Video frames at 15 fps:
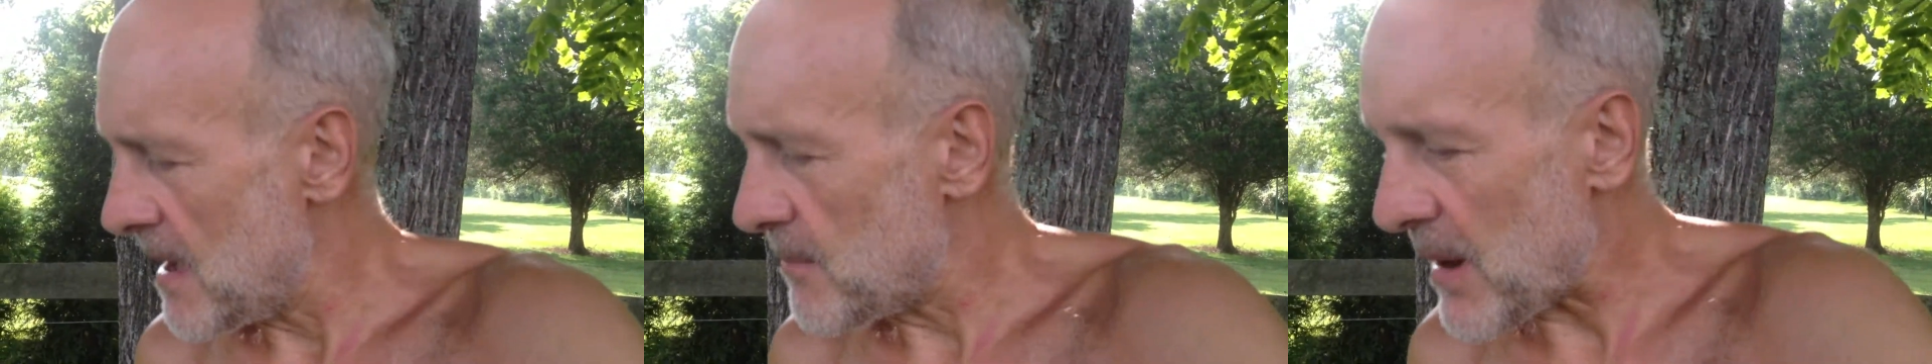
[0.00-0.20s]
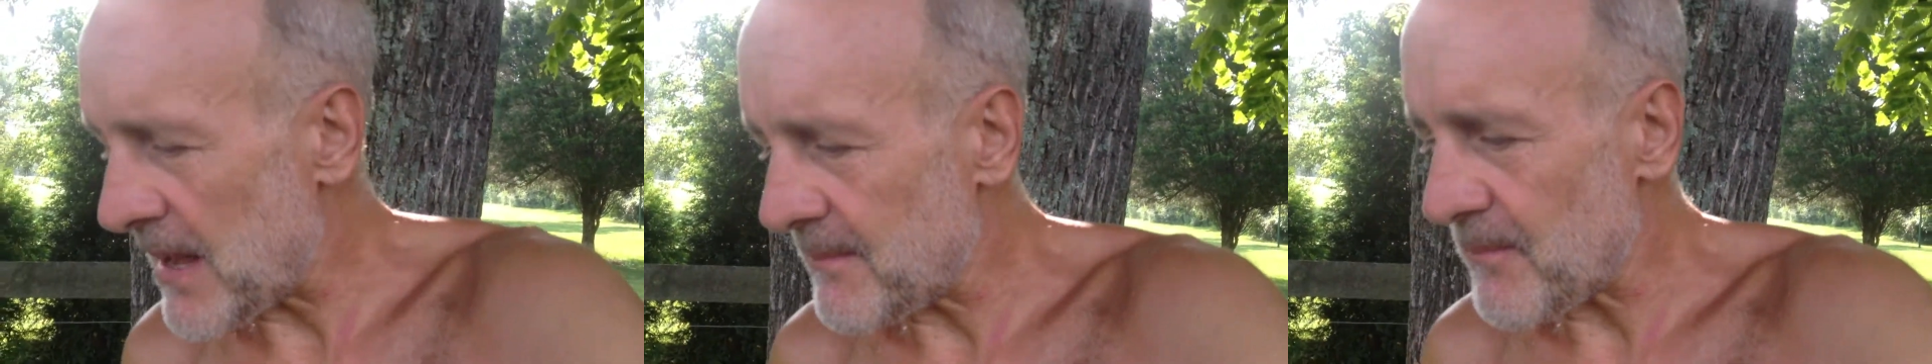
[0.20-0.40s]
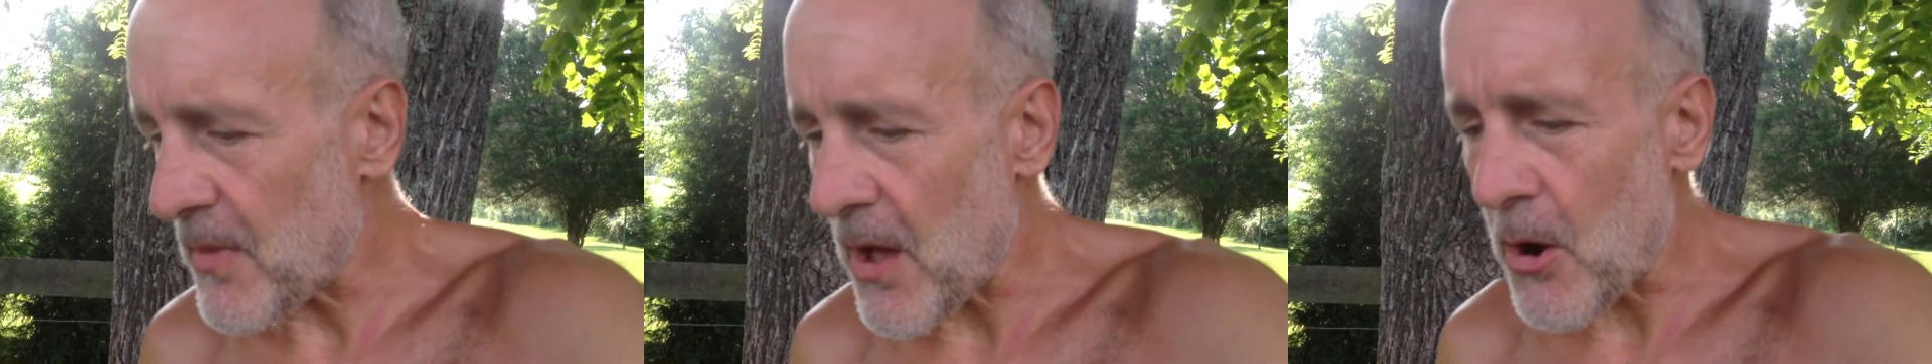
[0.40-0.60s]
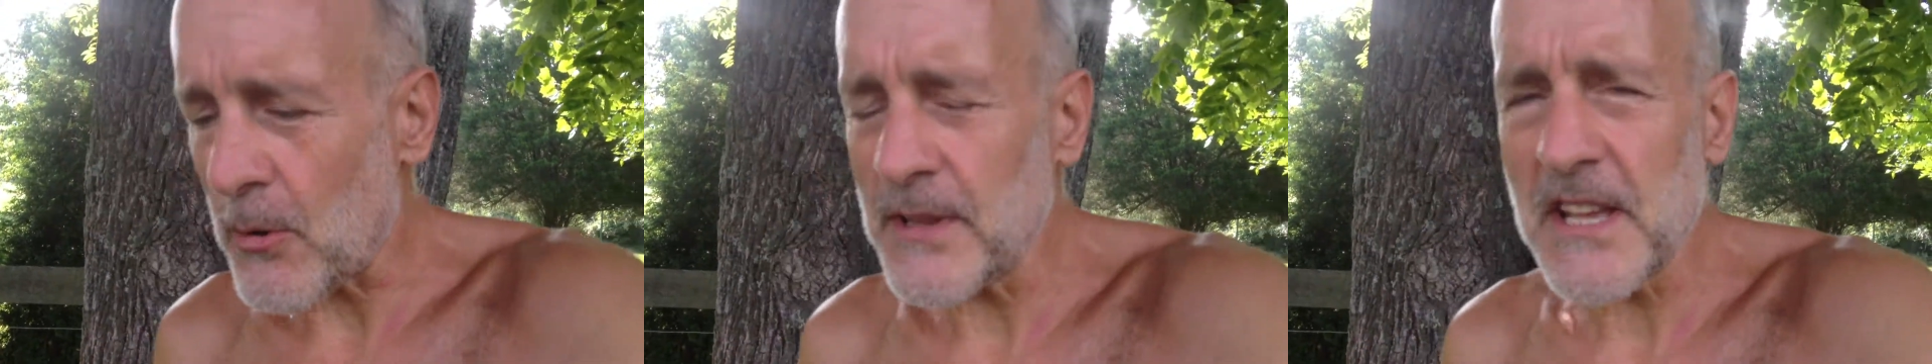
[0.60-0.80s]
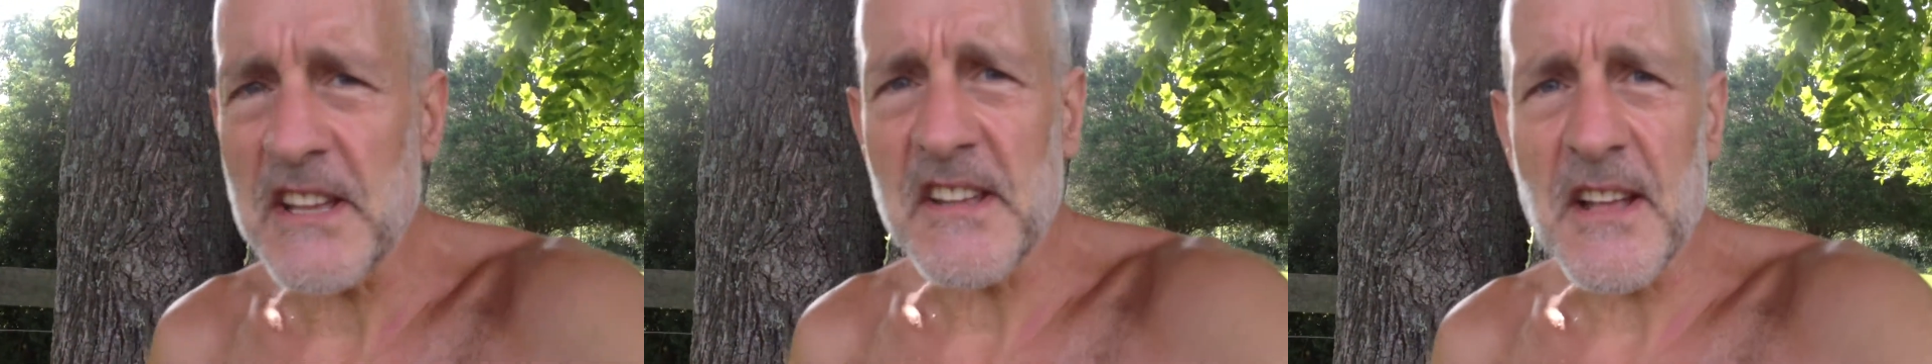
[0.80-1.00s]
But
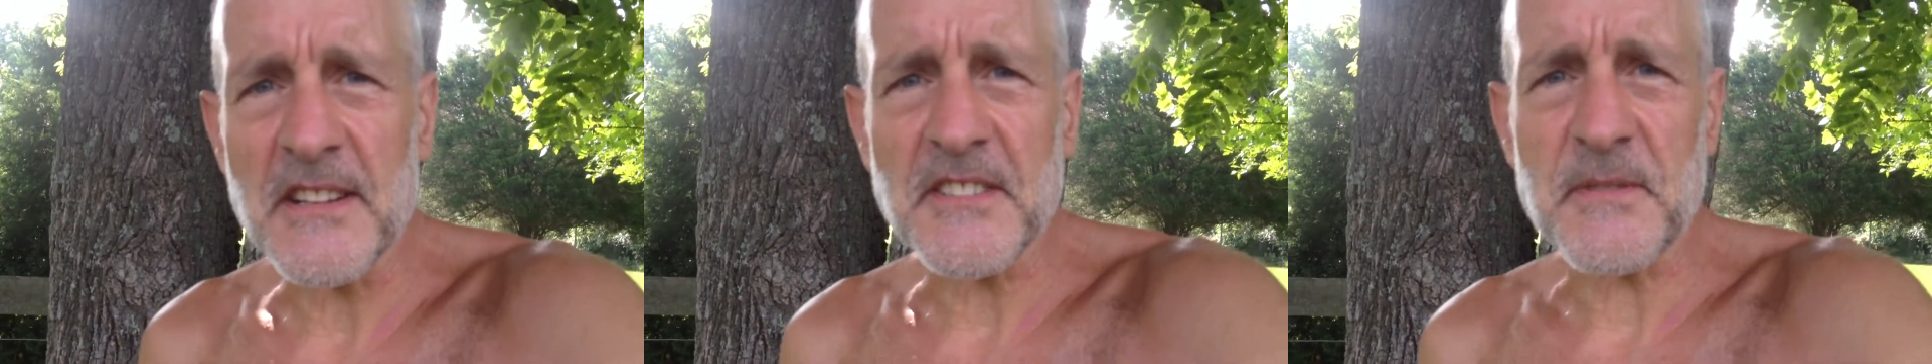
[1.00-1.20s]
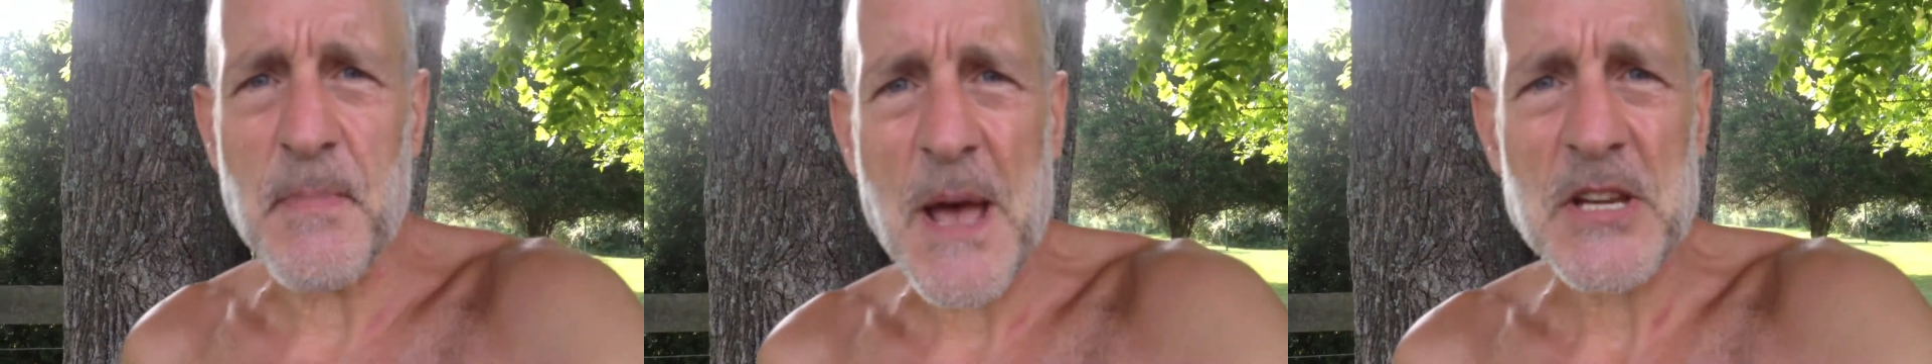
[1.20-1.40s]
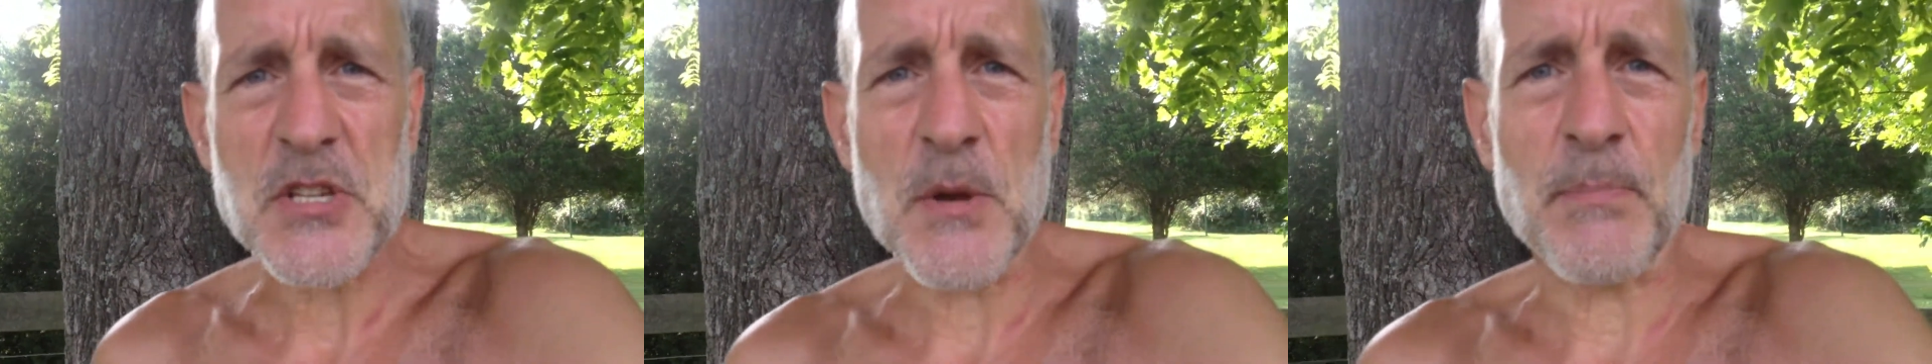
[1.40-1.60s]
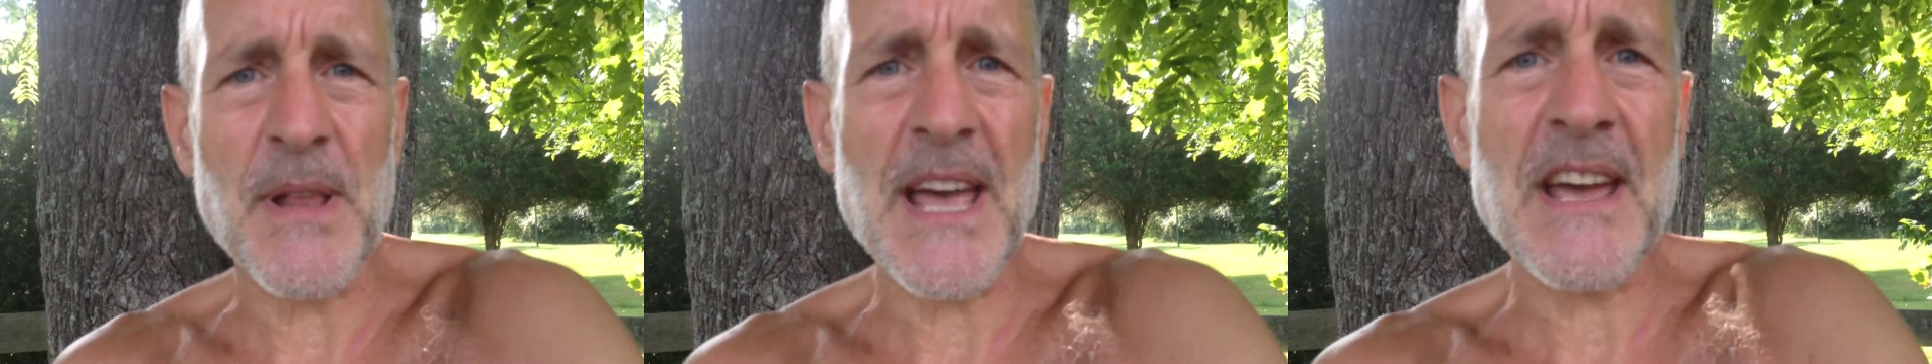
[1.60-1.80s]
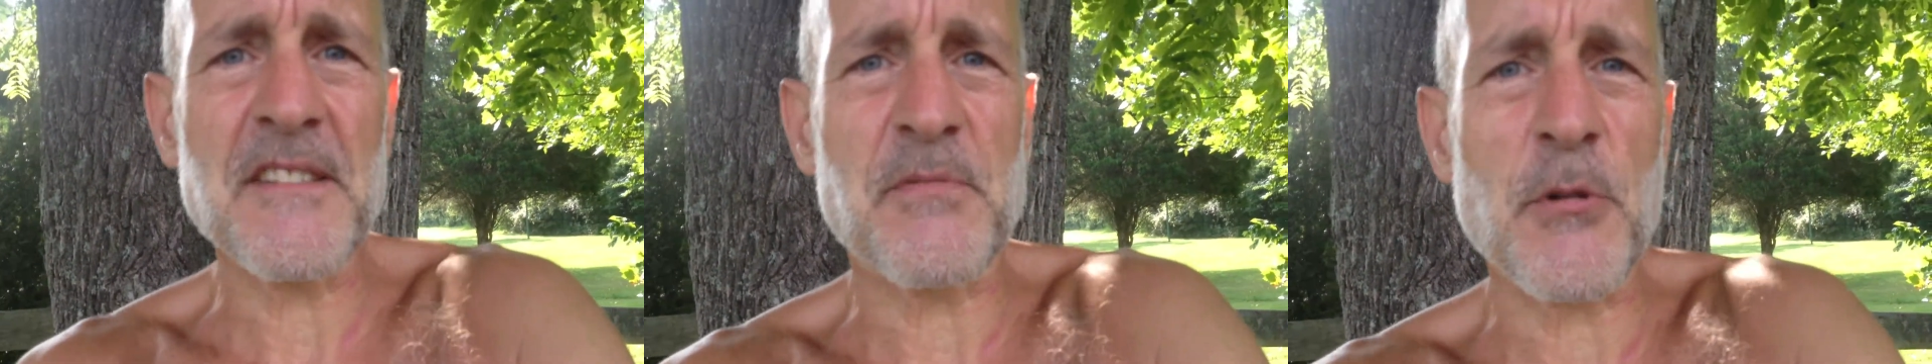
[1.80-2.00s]
only special
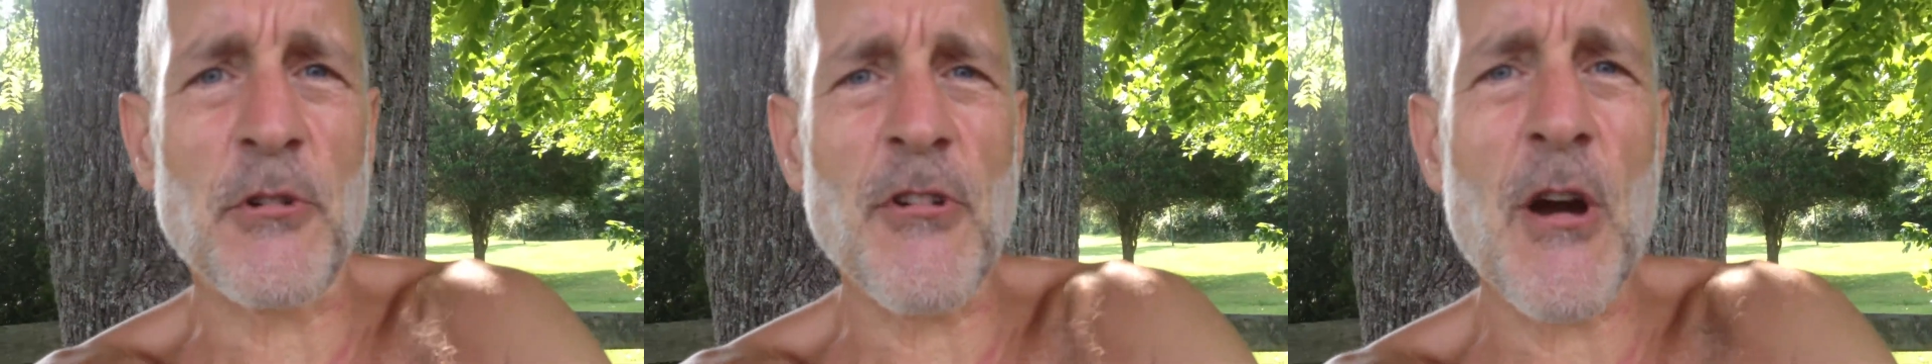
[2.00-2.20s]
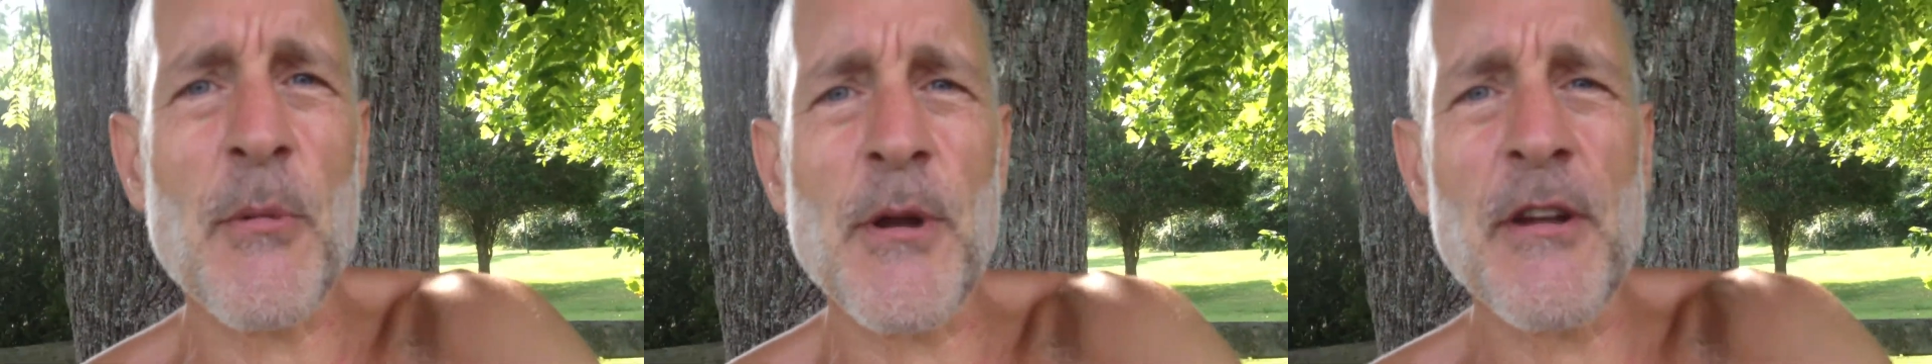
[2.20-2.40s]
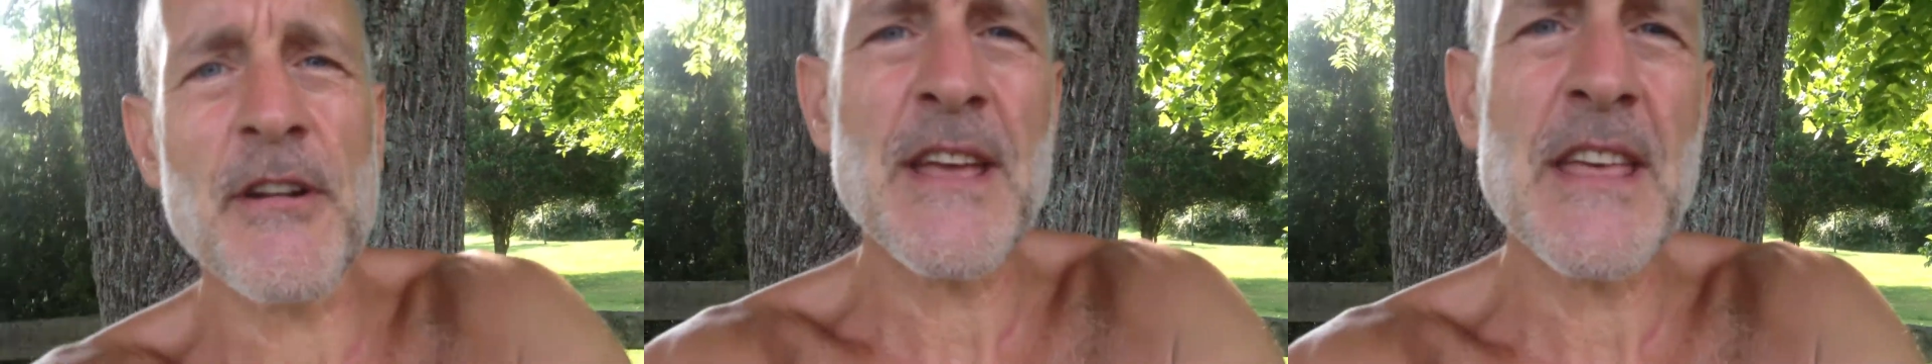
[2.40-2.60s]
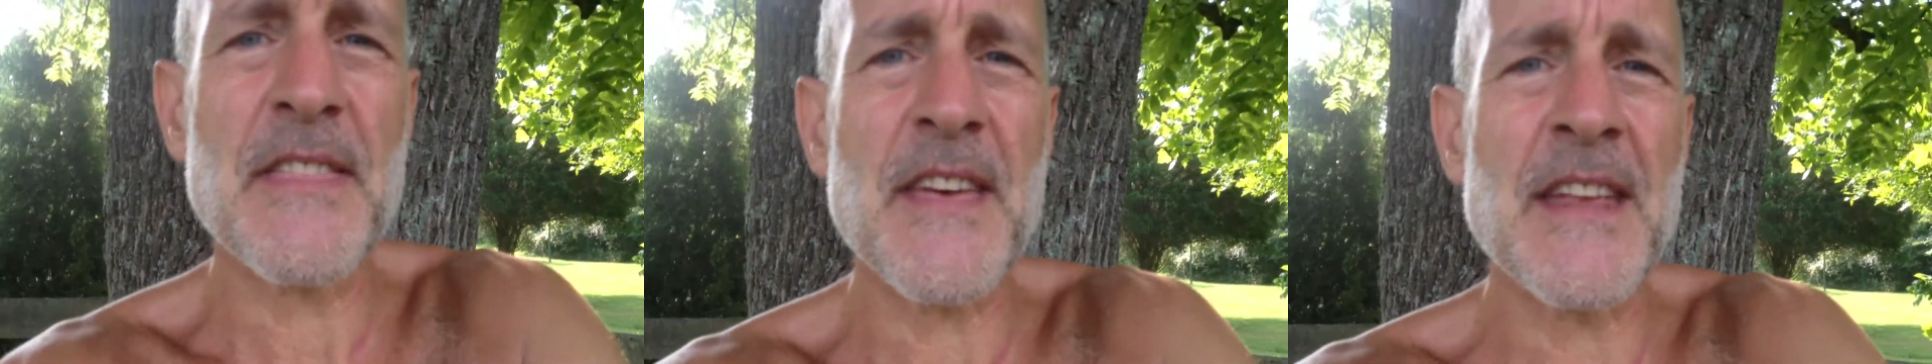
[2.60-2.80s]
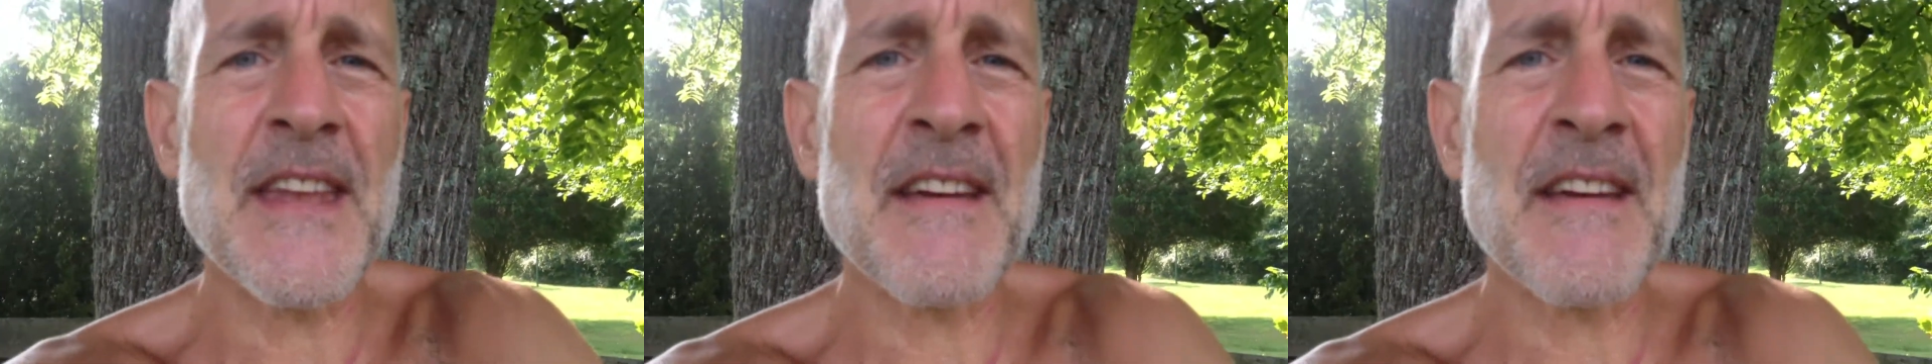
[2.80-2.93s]
plants will grow underneath it.